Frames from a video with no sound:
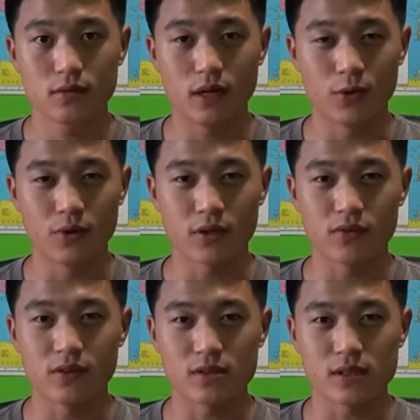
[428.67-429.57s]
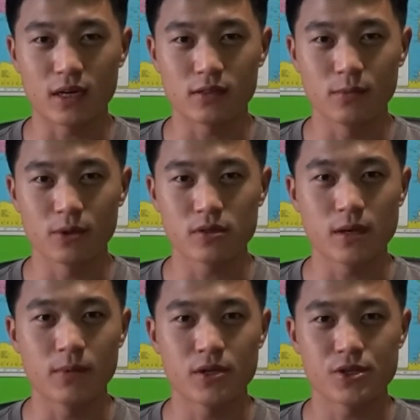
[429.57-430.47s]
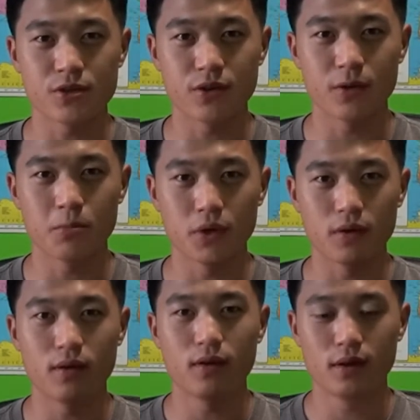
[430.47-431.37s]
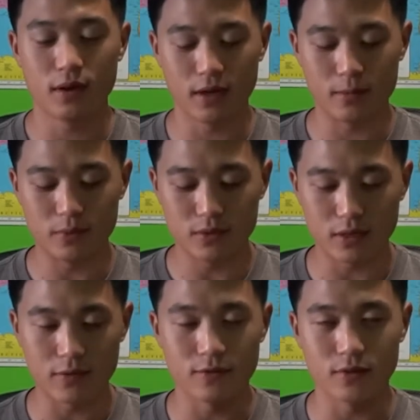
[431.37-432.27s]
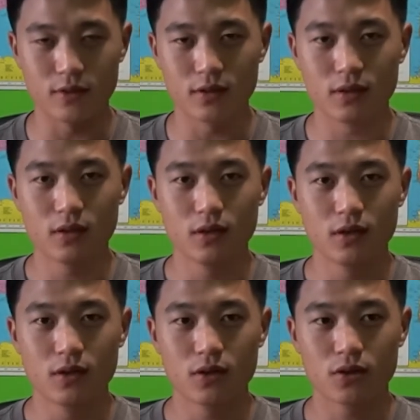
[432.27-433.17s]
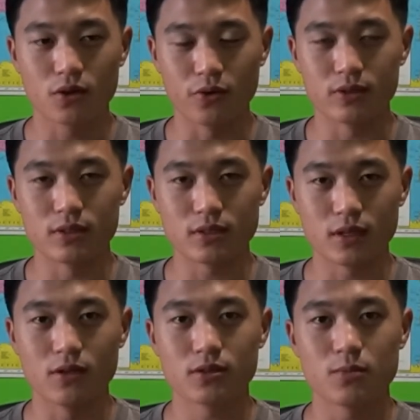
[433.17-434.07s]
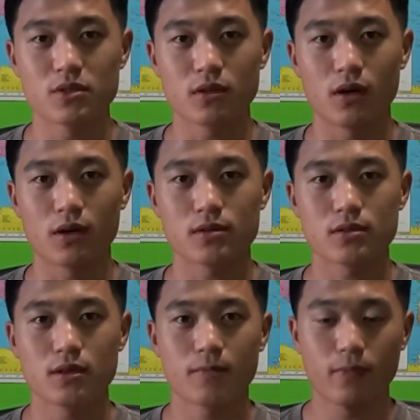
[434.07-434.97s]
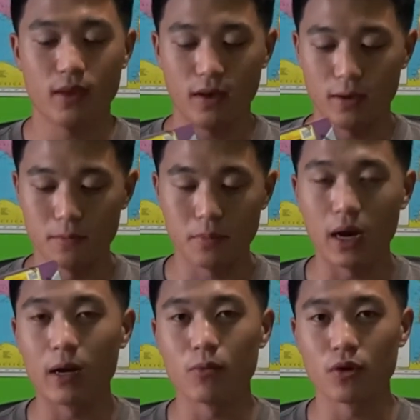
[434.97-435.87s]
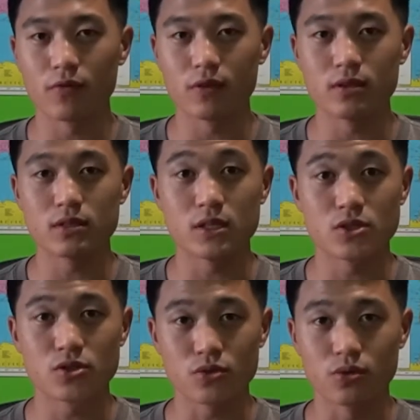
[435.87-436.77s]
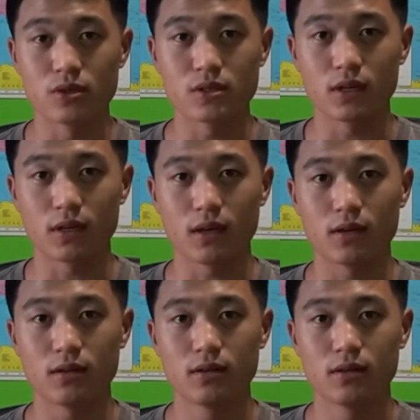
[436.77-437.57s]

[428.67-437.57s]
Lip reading: I don't want to give an exact number because I'm not sure yet, but I'm definitely going to sell some stocks and buy more of these as soon as I can.